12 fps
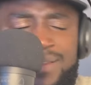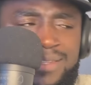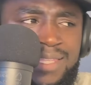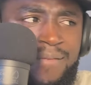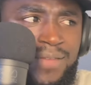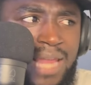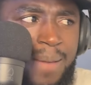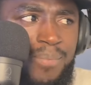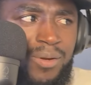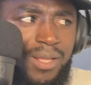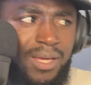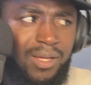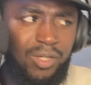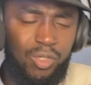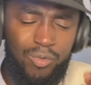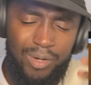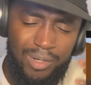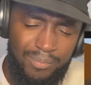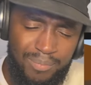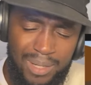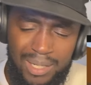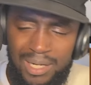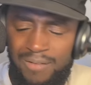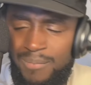same thing happened here during Black
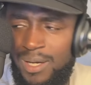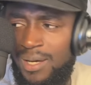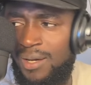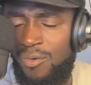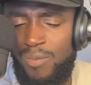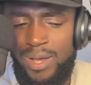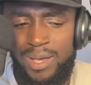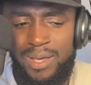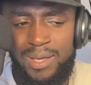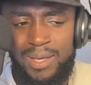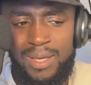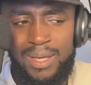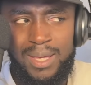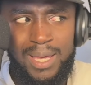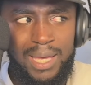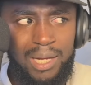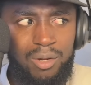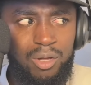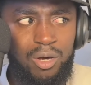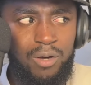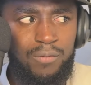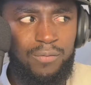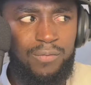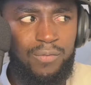Lives Matter, where a lot
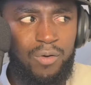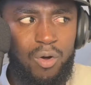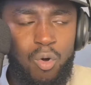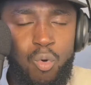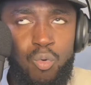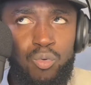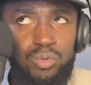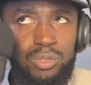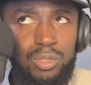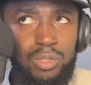of old,